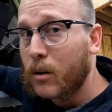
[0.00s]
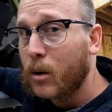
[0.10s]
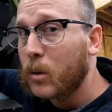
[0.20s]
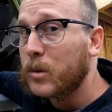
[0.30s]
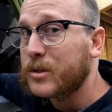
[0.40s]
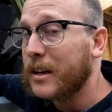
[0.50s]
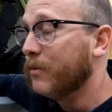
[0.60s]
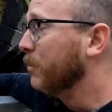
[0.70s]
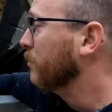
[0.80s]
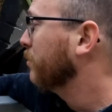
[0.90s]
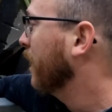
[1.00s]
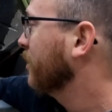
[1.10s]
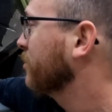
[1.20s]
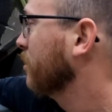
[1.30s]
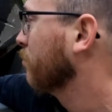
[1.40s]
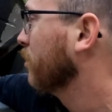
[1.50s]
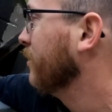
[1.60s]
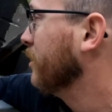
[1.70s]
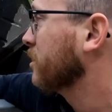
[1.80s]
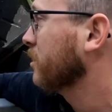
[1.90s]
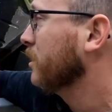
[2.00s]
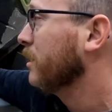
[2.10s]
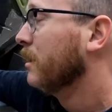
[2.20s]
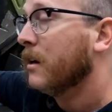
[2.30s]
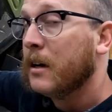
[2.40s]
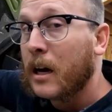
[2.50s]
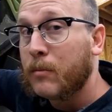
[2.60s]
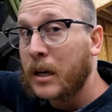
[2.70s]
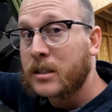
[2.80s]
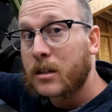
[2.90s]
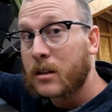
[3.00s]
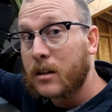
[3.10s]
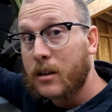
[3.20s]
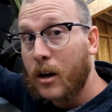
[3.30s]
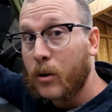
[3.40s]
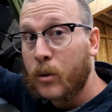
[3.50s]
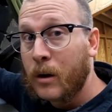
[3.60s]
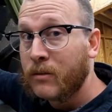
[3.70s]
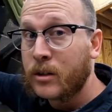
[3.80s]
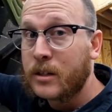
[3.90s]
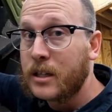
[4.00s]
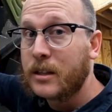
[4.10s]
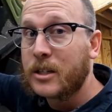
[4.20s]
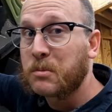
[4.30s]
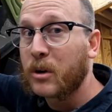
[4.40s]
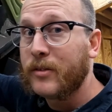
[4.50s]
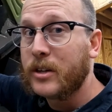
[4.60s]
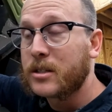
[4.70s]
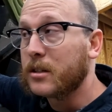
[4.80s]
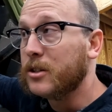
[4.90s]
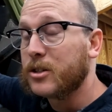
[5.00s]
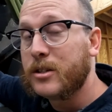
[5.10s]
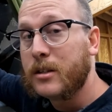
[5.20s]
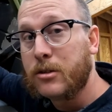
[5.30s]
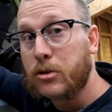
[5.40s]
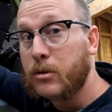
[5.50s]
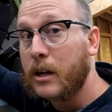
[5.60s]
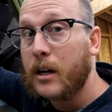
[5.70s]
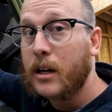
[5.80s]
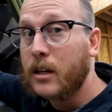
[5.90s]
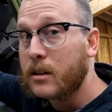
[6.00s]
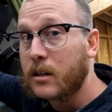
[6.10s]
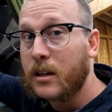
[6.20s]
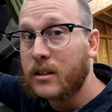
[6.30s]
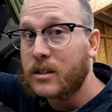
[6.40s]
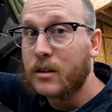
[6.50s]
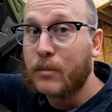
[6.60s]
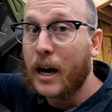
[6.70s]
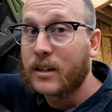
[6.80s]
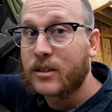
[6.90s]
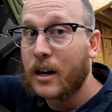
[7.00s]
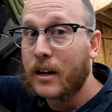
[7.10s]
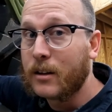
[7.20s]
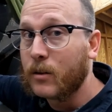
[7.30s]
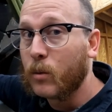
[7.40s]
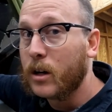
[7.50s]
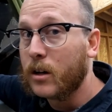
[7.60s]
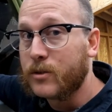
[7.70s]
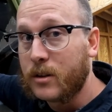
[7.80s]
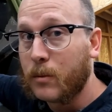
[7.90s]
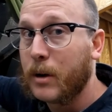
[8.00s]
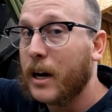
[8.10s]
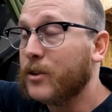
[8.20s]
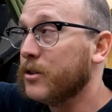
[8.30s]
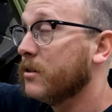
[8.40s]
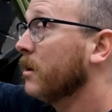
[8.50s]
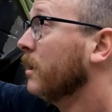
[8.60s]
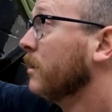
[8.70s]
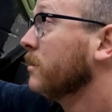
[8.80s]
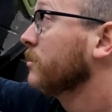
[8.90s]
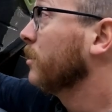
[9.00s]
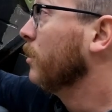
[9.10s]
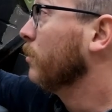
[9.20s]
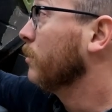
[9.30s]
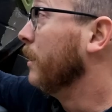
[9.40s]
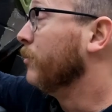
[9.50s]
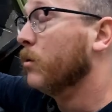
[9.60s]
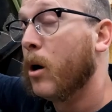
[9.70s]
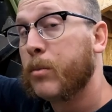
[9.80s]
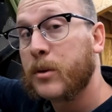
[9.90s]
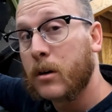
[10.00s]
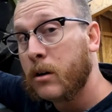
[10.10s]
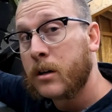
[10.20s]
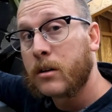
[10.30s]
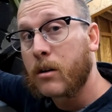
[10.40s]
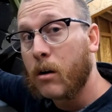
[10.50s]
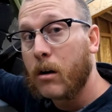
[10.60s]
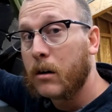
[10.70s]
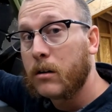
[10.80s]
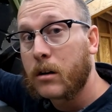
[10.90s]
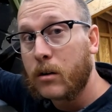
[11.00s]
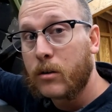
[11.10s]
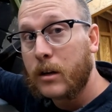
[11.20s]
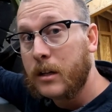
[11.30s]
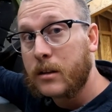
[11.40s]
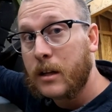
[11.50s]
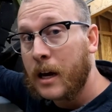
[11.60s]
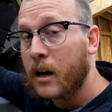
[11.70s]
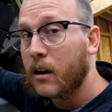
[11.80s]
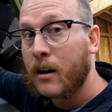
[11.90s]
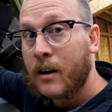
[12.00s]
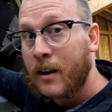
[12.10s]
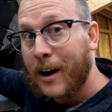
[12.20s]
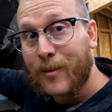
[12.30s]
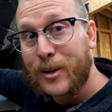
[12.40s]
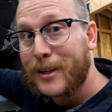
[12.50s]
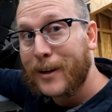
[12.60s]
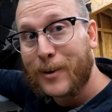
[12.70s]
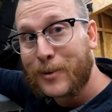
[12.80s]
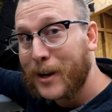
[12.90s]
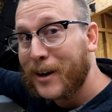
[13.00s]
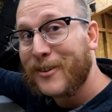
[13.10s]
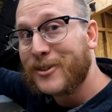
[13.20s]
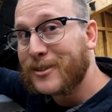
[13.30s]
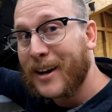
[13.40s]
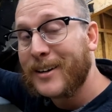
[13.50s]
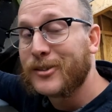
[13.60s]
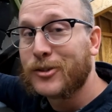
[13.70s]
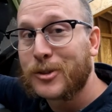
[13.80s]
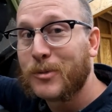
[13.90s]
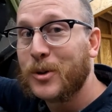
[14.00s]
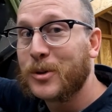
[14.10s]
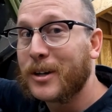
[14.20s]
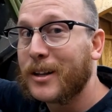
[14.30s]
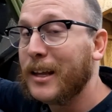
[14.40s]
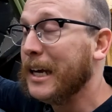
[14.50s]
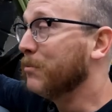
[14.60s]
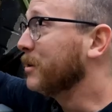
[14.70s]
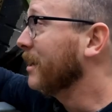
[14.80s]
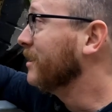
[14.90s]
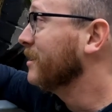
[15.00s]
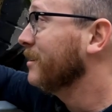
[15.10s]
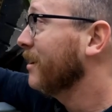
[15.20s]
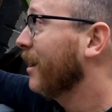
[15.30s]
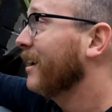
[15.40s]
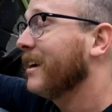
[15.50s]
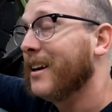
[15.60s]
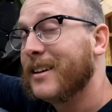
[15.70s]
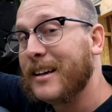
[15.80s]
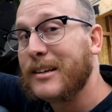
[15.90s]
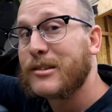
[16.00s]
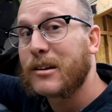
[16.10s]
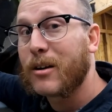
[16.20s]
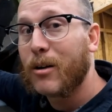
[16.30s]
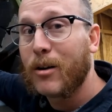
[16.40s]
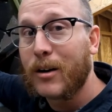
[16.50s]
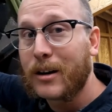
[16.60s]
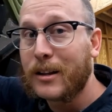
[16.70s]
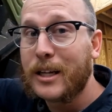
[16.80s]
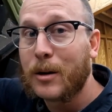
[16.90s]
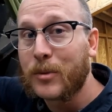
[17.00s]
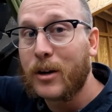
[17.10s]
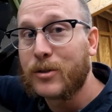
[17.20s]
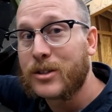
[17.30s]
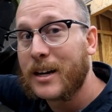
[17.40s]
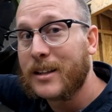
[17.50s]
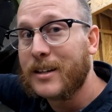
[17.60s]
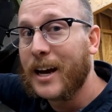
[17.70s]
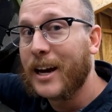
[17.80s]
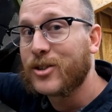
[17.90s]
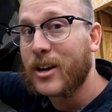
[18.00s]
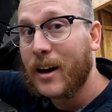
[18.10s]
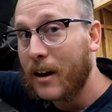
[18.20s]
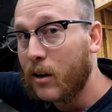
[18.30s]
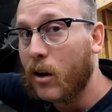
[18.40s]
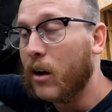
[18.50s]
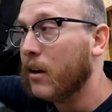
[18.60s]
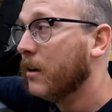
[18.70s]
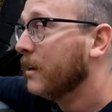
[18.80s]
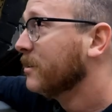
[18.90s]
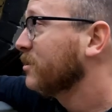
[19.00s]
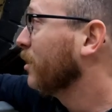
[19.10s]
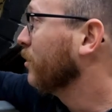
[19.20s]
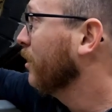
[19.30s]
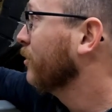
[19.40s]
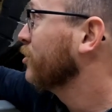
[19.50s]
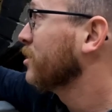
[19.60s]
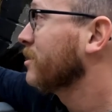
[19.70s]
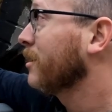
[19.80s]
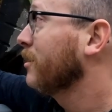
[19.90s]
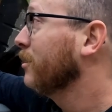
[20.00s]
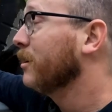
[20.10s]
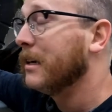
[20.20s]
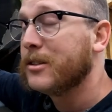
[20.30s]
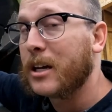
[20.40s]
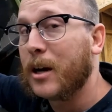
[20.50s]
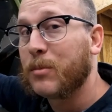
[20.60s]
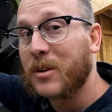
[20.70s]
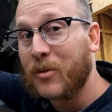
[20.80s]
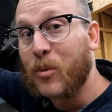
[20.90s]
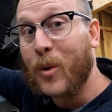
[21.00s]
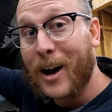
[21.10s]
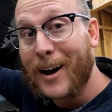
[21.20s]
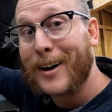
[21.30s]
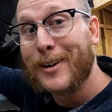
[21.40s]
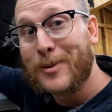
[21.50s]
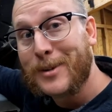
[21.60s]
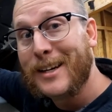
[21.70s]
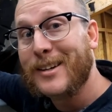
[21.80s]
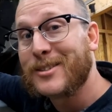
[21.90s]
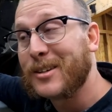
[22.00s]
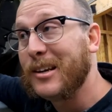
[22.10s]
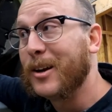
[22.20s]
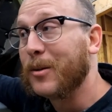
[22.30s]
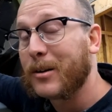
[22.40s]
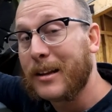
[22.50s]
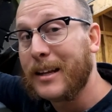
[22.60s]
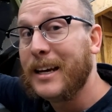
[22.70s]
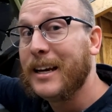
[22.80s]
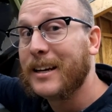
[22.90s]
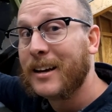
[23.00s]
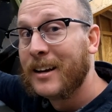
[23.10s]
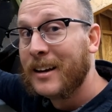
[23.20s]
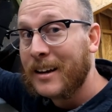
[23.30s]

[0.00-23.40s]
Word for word: know, holes that have been patched up previously. And basically, you know, whoever did this previously just didn't do anything to the backside of their welds and their patches. So if you open the hood of the car and look underneath there, everything under there is nice and smooth and clean, but they did not get into the car and clean up the underside of the dash at all. So, you know, that's just a good example of why you need to, you know, clean